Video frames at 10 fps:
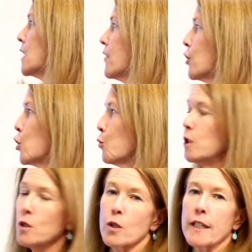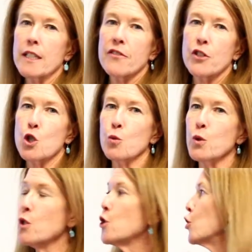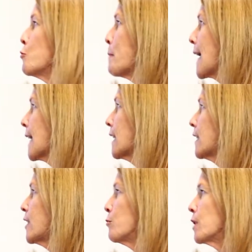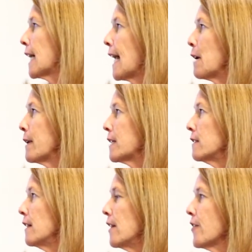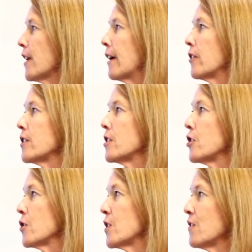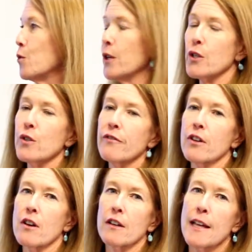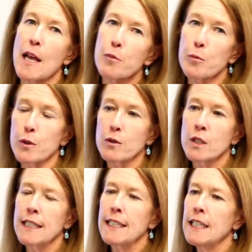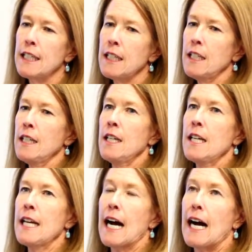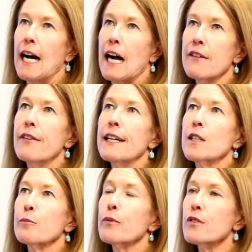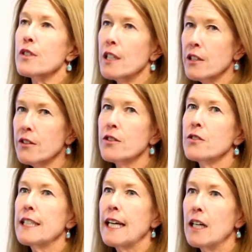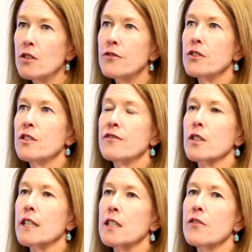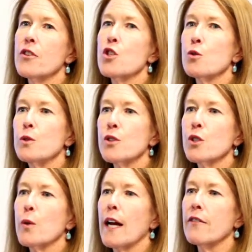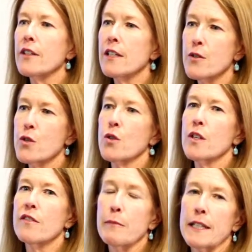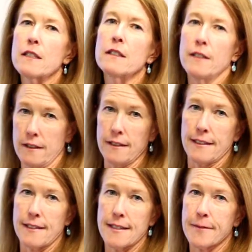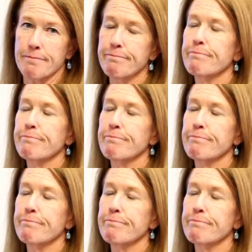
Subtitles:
individual or individuals to make and communicate mental health care decisions for you if you're not capable. I find it particularly helpful for individuals who have a history of mental illness,